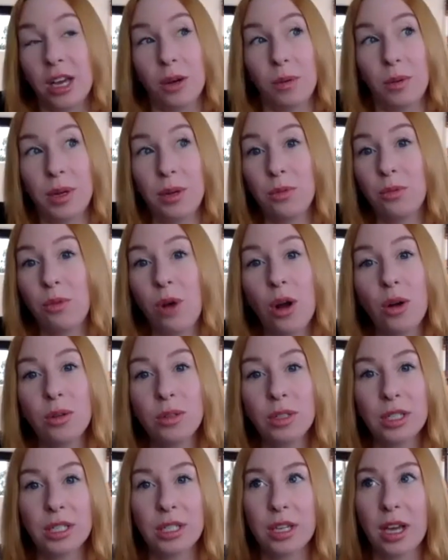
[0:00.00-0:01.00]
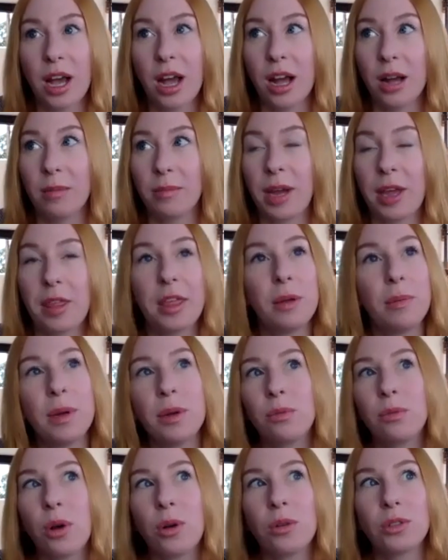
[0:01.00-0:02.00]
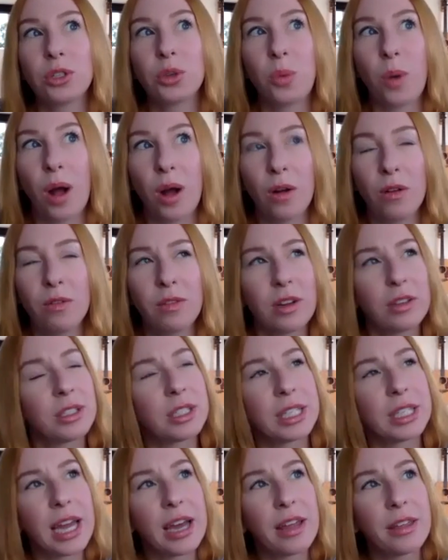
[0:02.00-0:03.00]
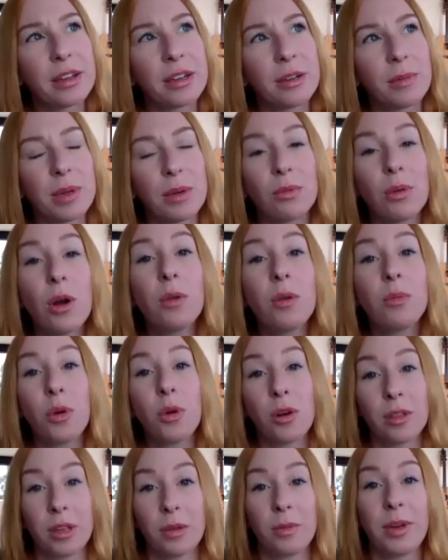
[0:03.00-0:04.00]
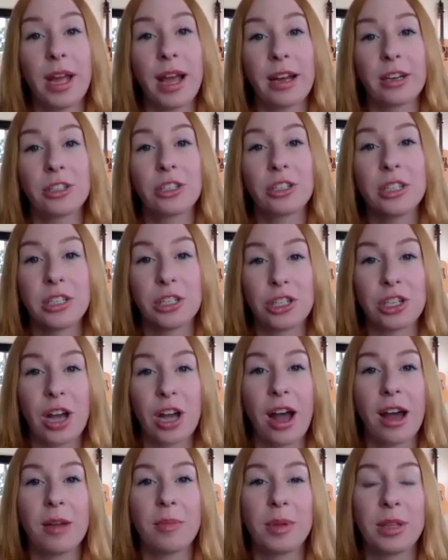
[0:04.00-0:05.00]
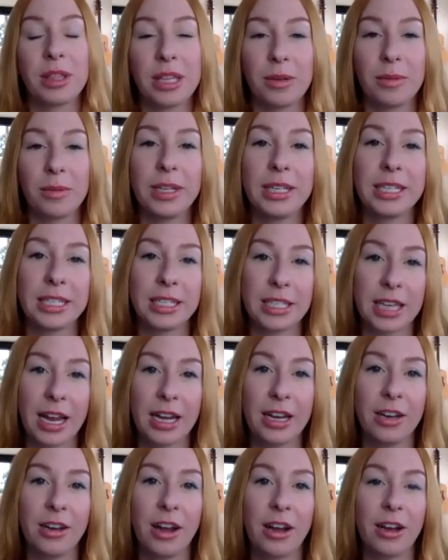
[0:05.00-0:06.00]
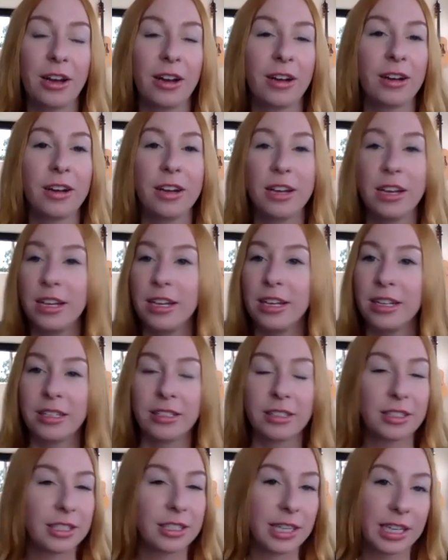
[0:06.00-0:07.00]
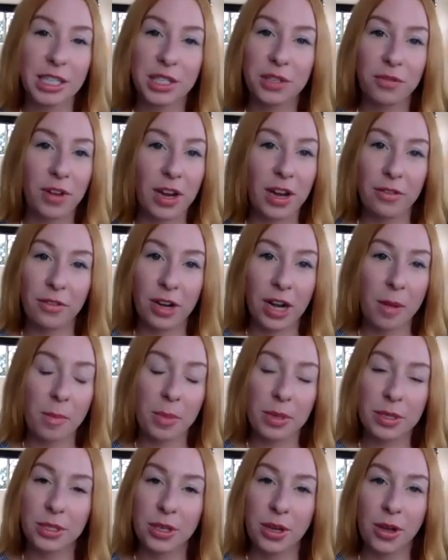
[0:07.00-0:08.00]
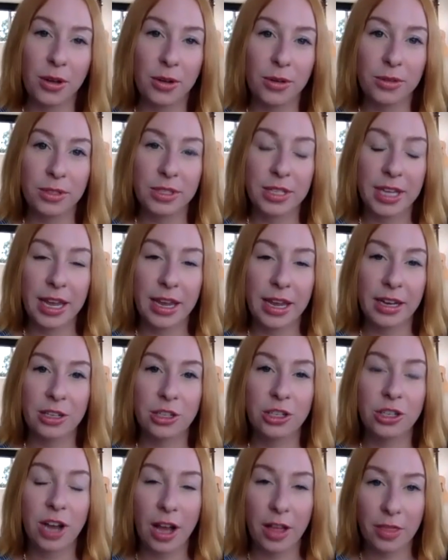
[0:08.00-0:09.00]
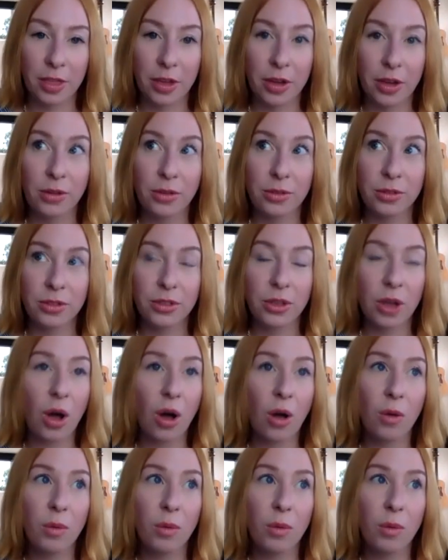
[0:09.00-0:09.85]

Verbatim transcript: we wrote, um, I think we wrote 12 altogether. We wrote more than we actually shot, but then we decided on our six favorite episodes and shot those all